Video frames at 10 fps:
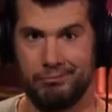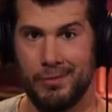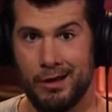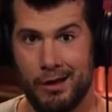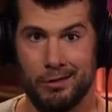
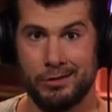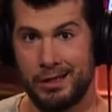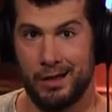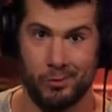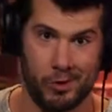No. Uncle
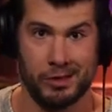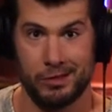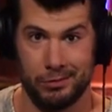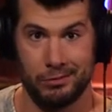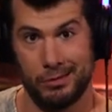Sam wants
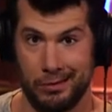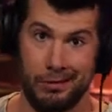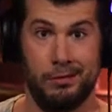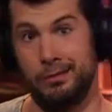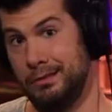you.
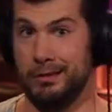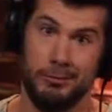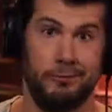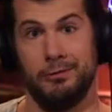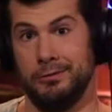Yeah, I heard that
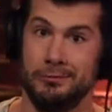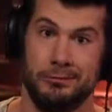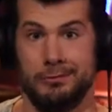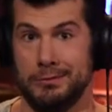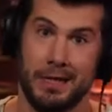before.
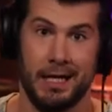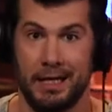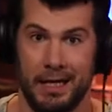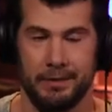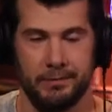Stanky leg,